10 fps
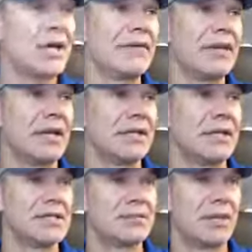have a
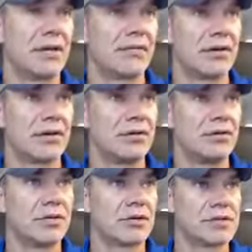90-day supply of new
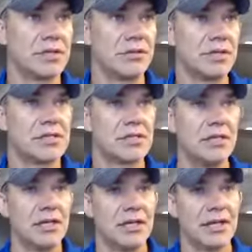cars anyways.
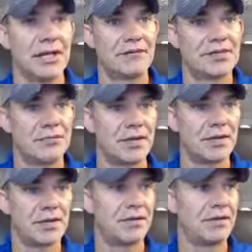And I've seen
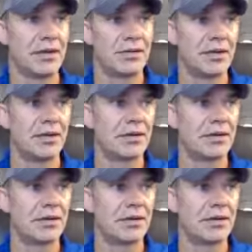plenty. If you got 300